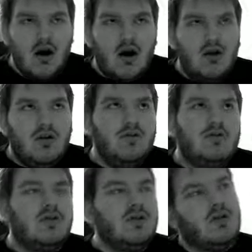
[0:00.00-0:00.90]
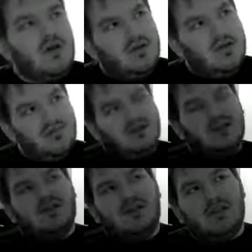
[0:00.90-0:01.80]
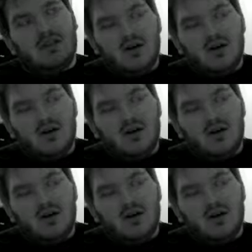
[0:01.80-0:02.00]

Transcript: all the police